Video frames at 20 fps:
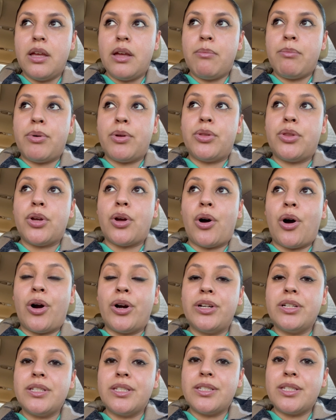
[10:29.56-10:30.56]
but there
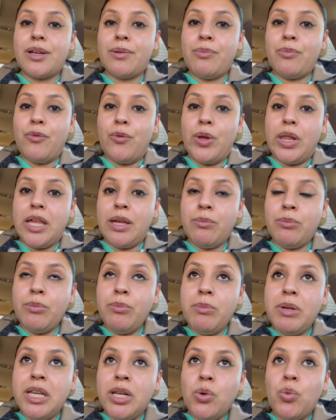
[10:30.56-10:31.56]
are some really
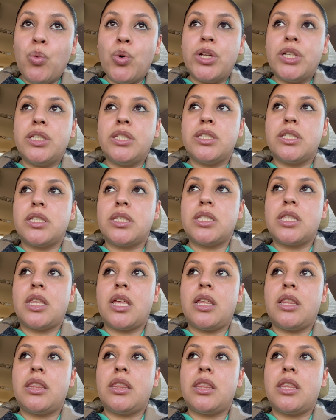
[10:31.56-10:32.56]
mean ones
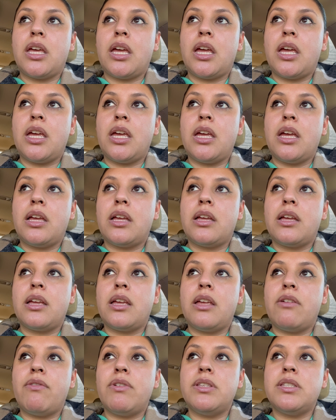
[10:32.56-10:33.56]
that they
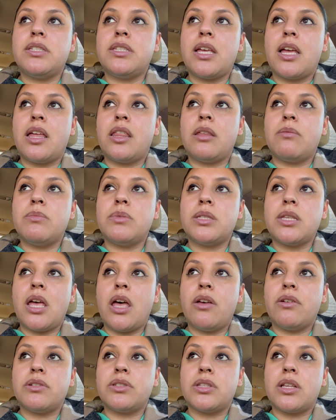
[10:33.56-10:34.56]
even say
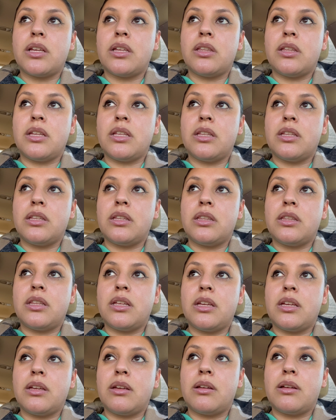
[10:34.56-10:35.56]
themselves, like
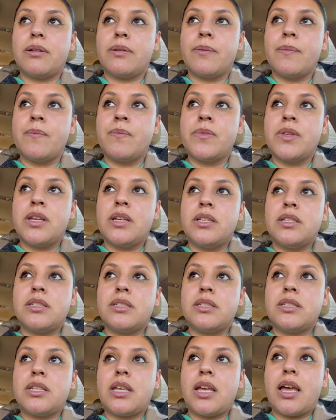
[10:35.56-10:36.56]
they
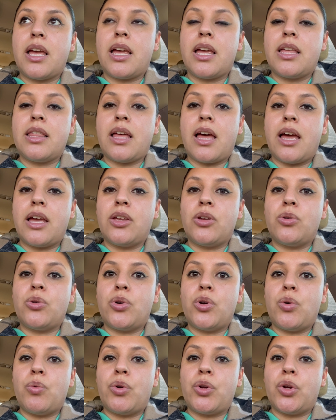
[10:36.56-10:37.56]
say that you don't
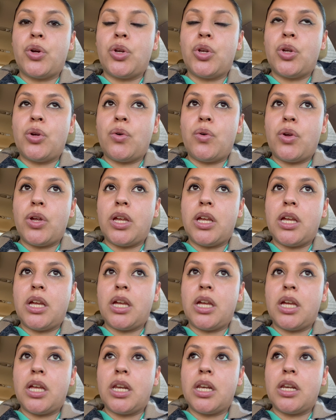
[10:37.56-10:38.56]
know what you're
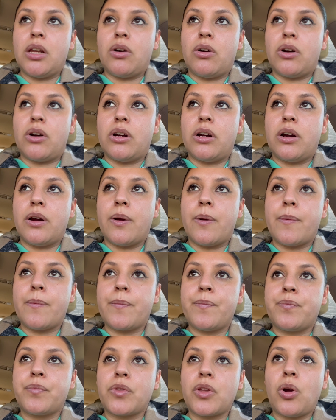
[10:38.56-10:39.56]
doing, or
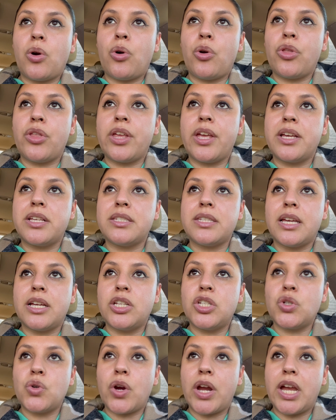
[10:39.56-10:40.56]
they
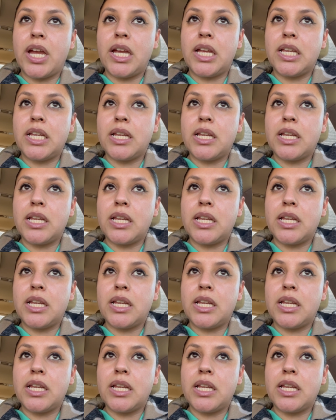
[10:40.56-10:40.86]
exaggerate